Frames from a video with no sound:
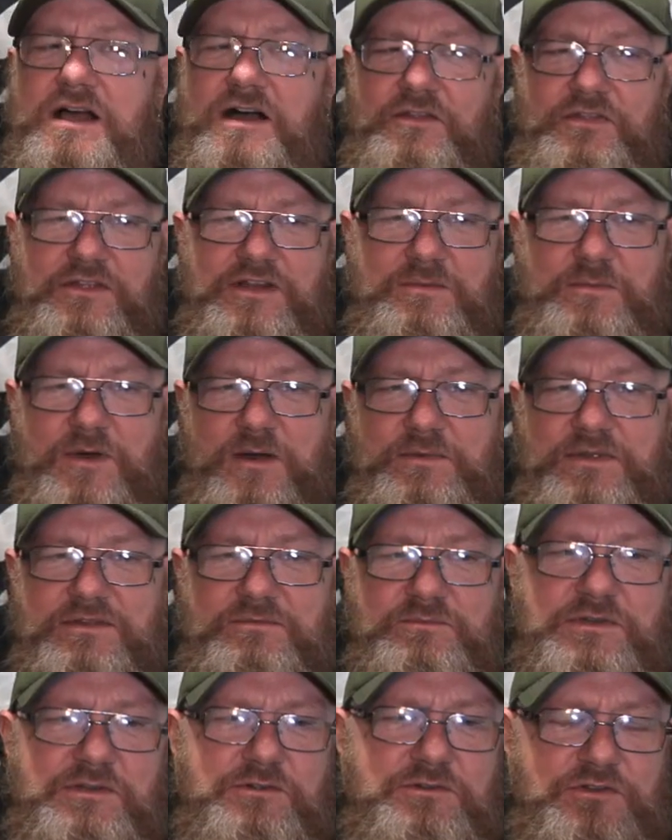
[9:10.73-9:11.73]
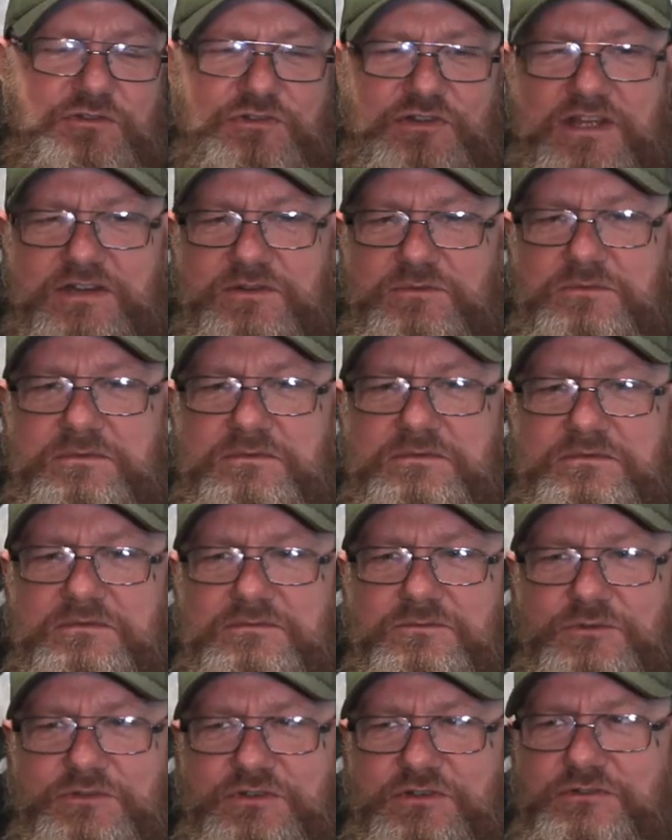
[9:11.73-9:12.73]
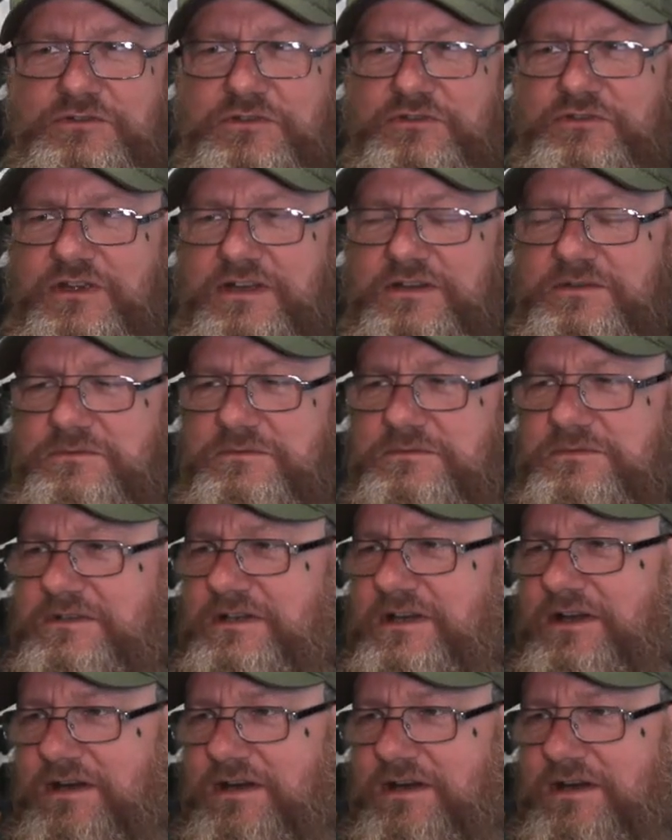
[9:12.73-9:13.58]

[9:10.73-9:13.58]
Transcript: I think that might even be on the channel. Was it on the channel?